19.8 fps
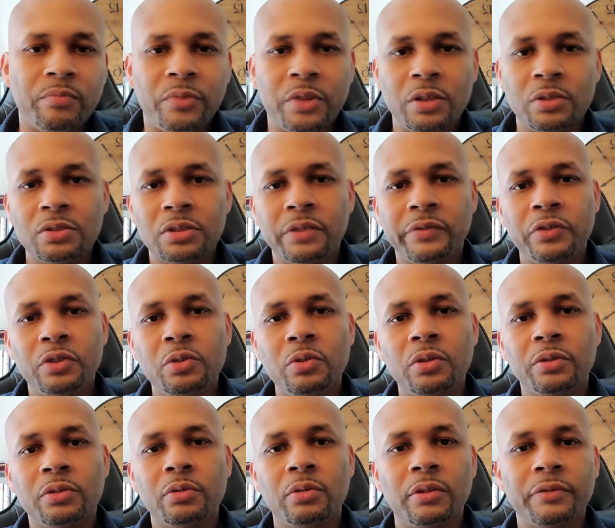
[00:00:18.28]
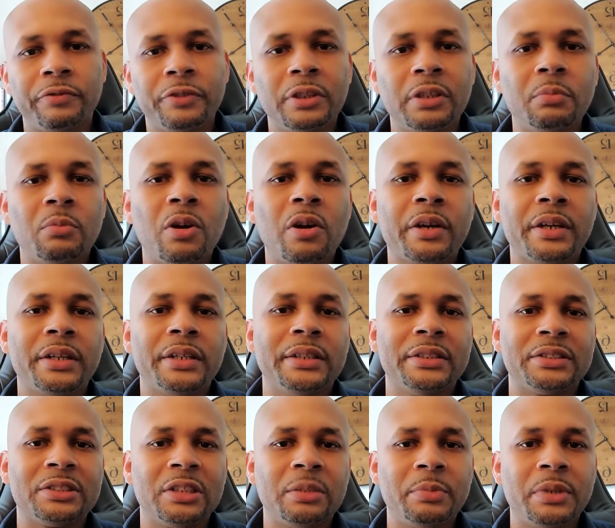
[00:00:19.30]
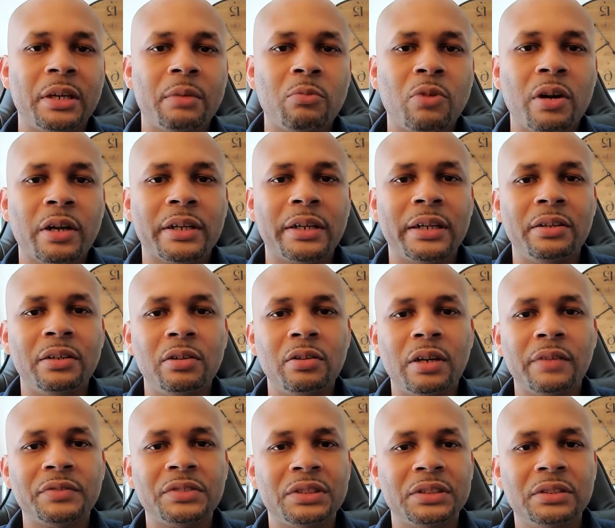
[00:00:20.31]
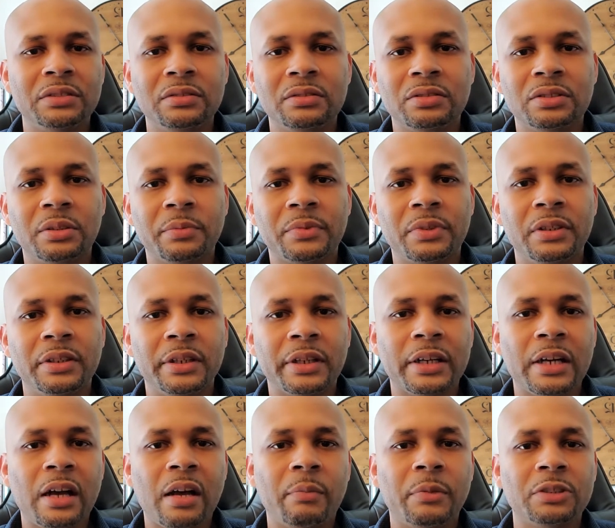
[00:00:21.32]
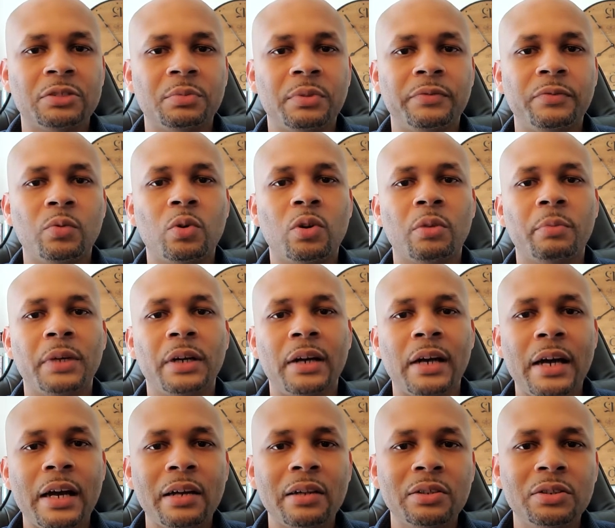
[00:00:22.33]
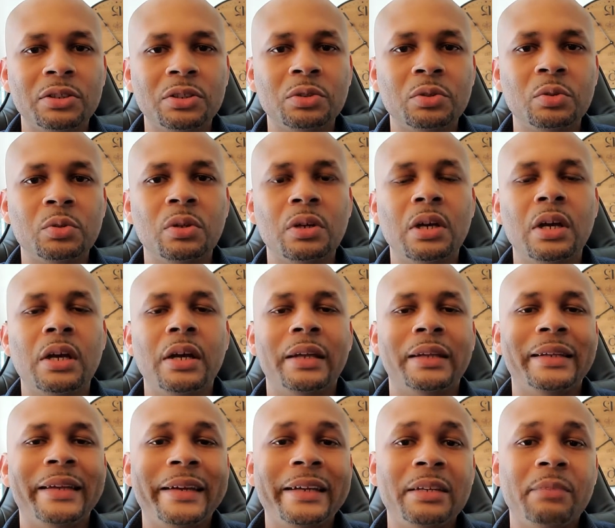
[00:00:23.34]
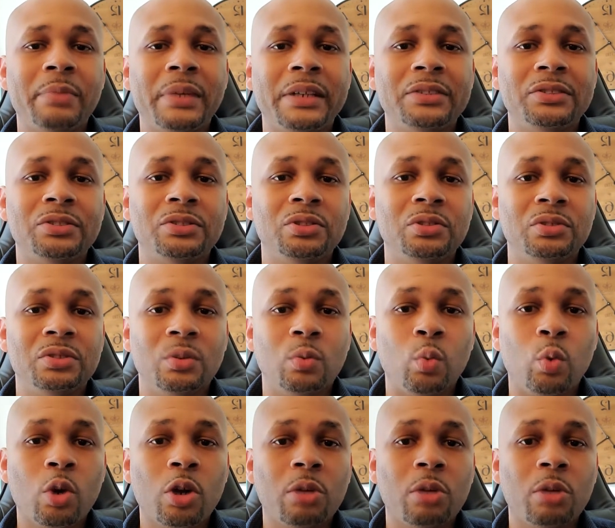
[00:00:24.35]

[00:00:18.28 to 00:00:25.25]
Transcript: Those of you who are doing affiliate marketing and CPA marketing, I know I've seen something in the comments before about how to do landing pages using